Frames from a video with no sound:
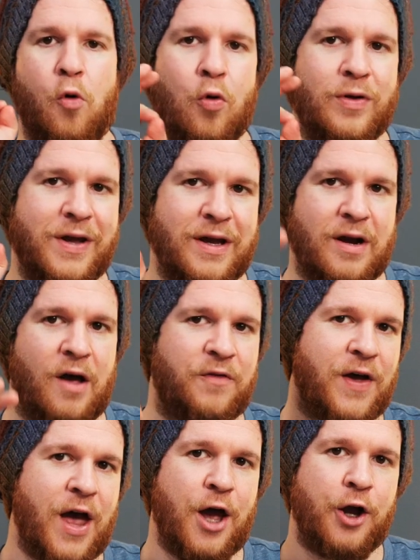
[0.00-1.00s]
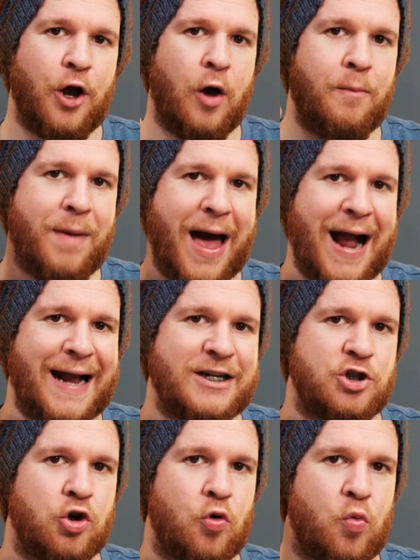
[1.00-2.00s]
poorly enough, come back
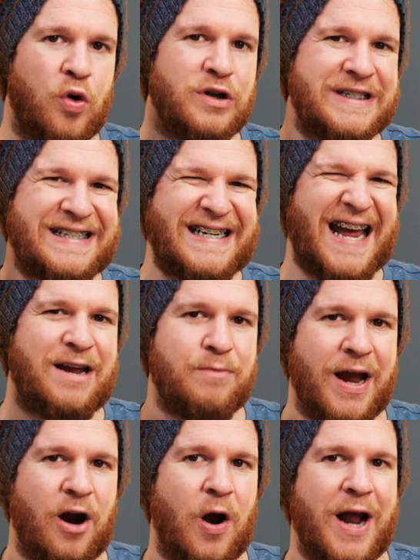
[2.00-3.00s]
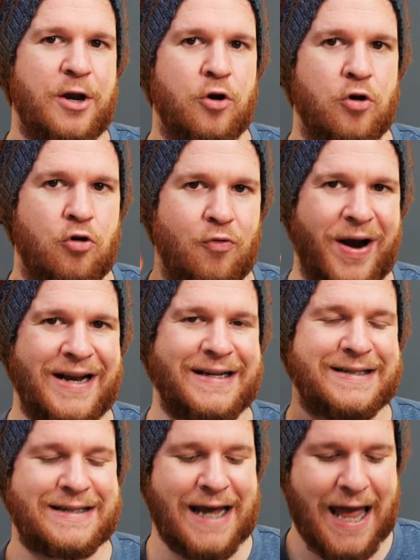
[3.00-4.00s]
as your worst nightmare and your
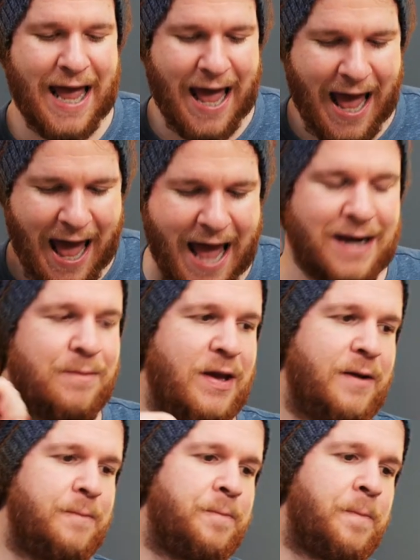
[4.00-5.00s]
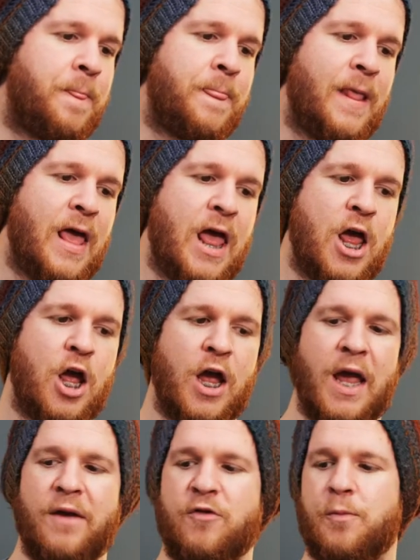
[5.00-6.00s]
greatest enemy.
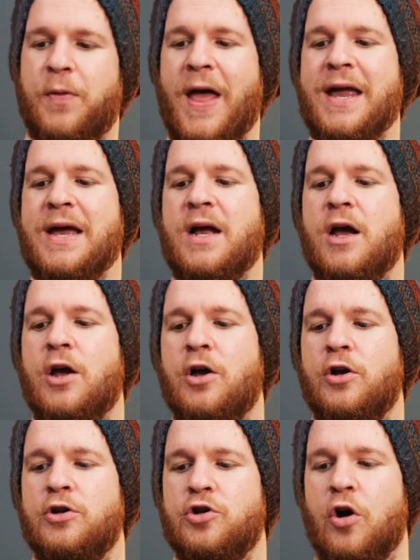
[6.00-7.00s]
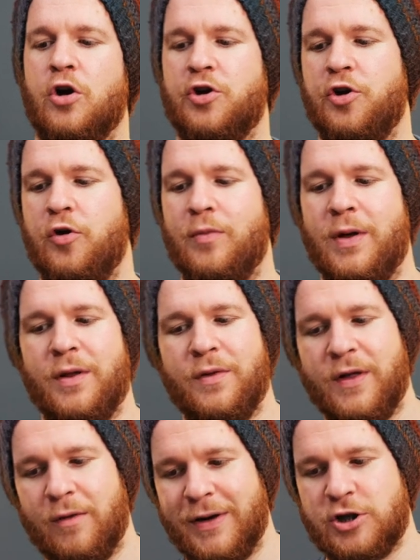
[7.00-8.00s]
If you're playing Dark Tomb,
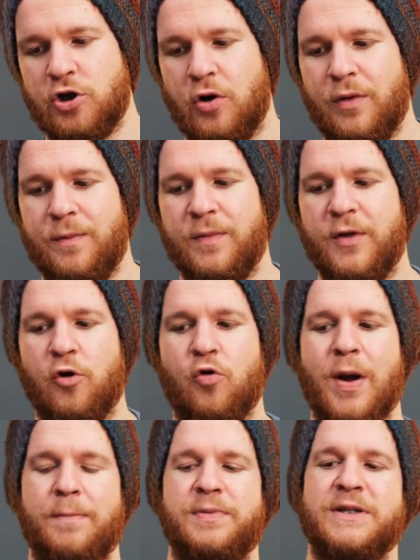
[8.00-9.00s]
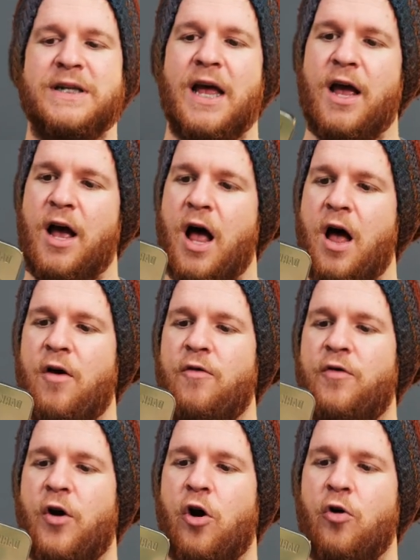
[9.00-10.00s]
the original, the crypts
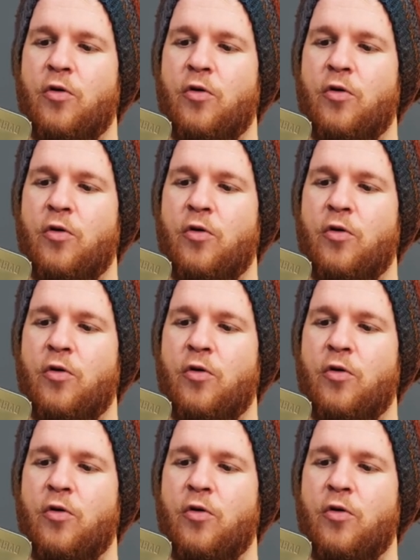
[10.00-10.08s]
of